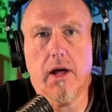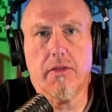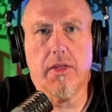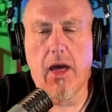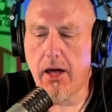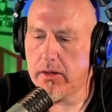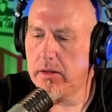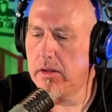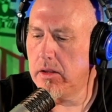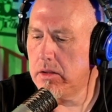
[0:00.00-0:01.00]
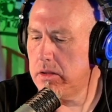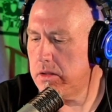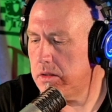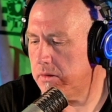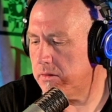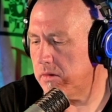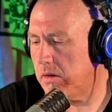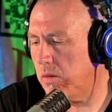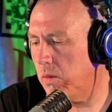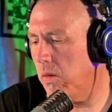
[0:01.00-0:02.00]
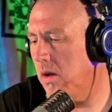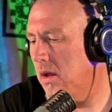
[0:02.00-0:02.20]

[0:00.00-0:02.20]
liked the idea. So,